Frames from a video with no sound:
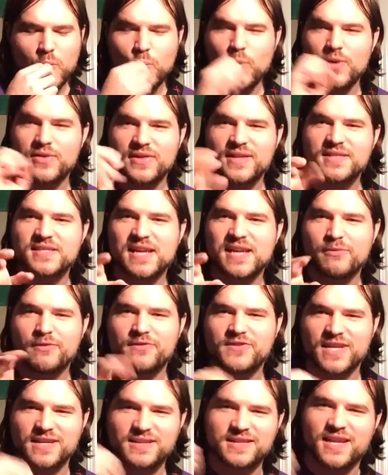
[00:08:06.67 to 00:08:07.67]
with this type of
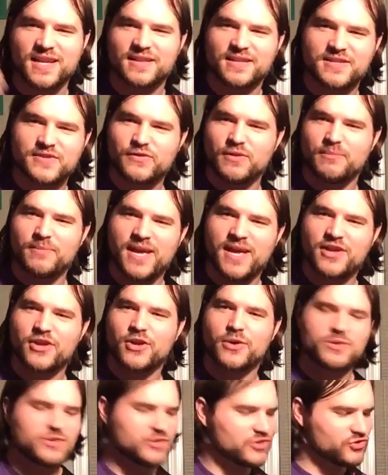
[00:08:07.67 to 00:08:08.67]
technique, this
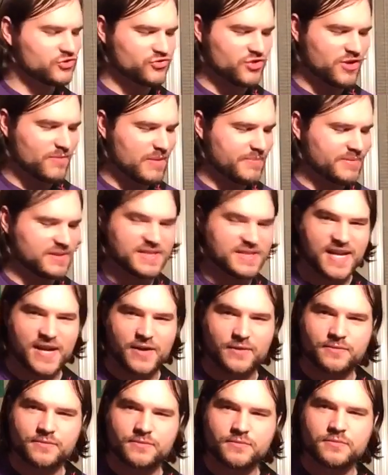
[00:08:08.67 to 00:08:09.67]
flamenco, strum up and down,